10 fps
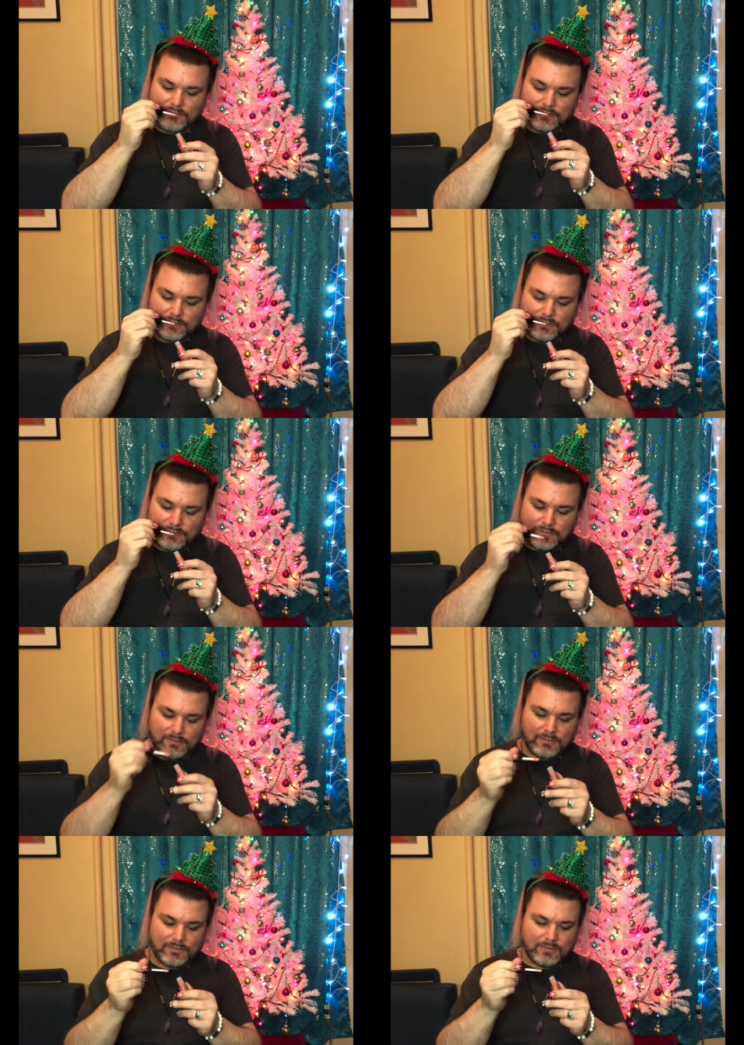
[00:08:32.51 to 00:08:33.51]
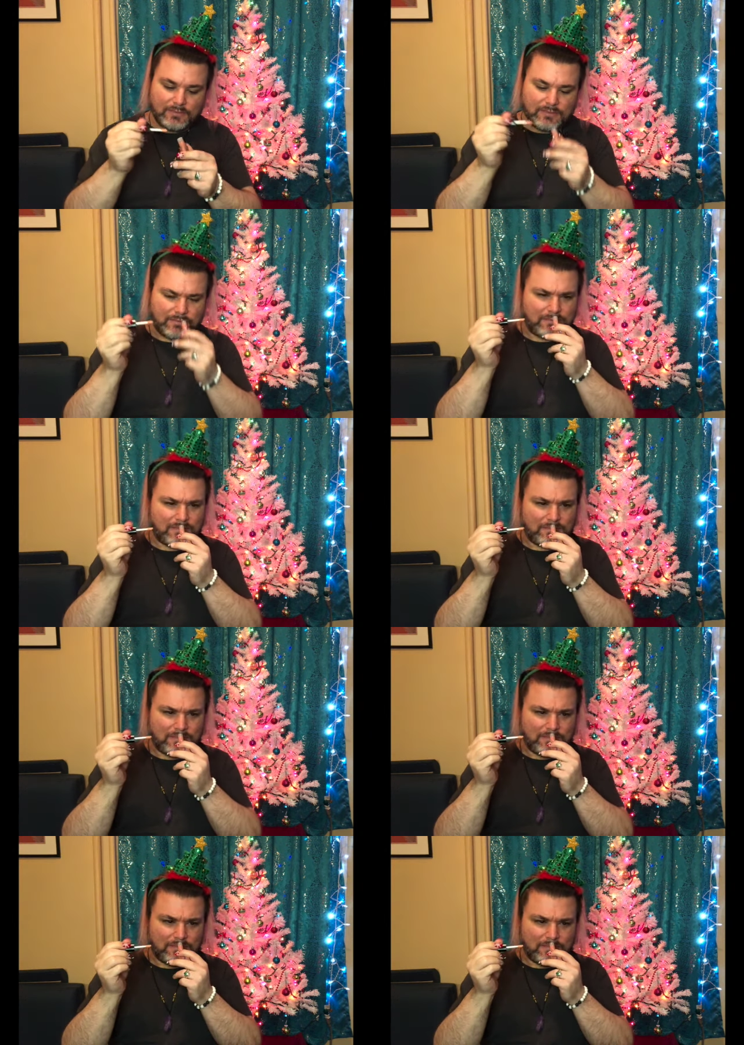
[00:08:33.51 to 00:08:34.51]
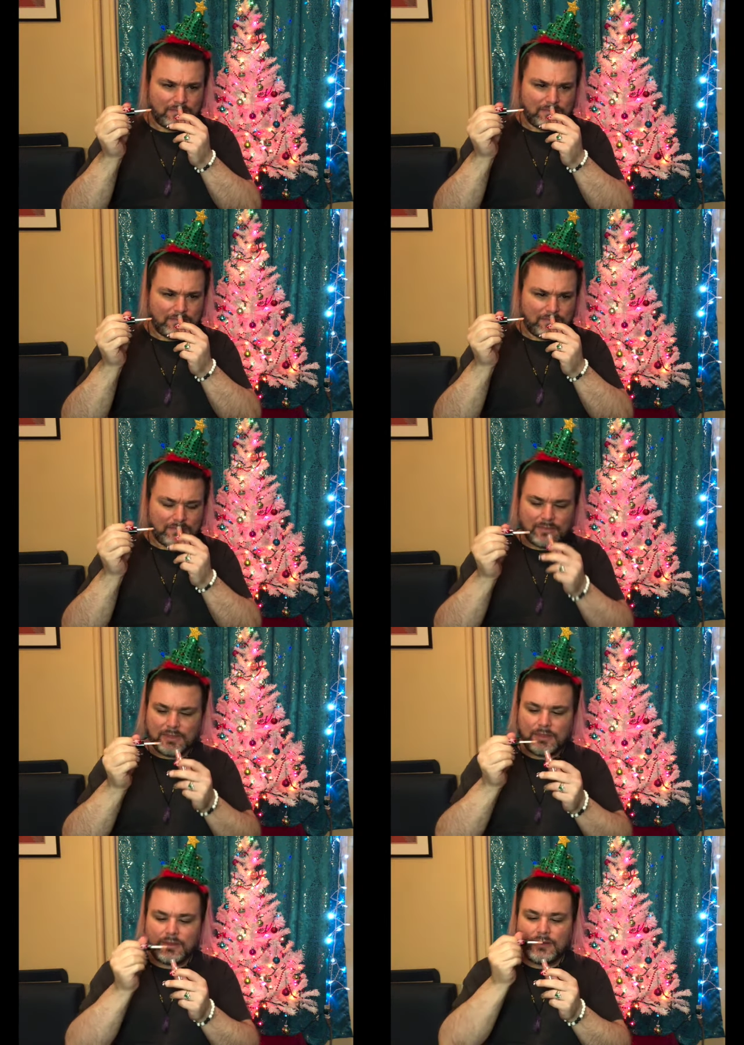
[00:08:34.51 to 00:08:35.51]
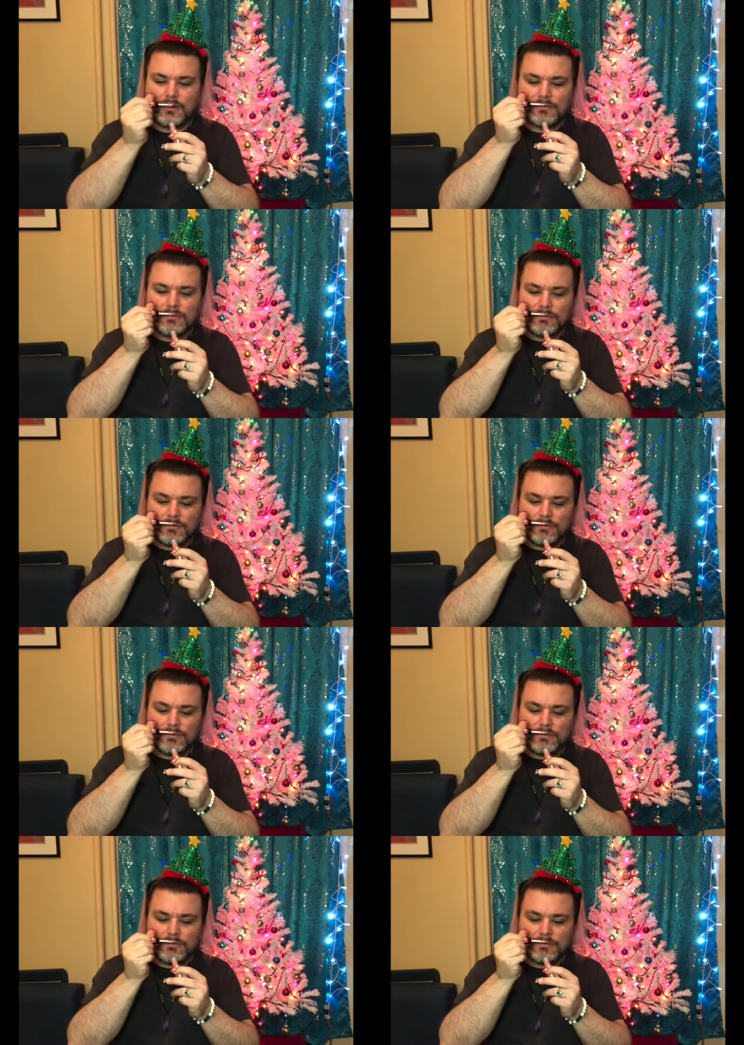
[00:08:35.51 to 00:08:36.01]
[no speech]